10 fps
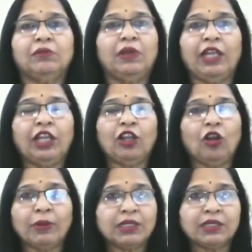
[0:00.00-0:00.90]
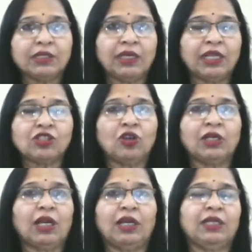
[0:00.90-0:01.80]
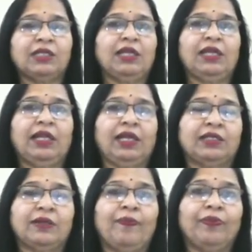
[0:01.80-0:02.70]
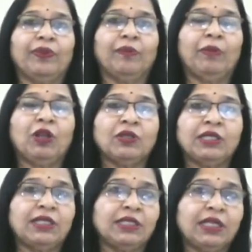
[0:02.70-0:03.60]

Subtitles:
Economics does not understand that because it is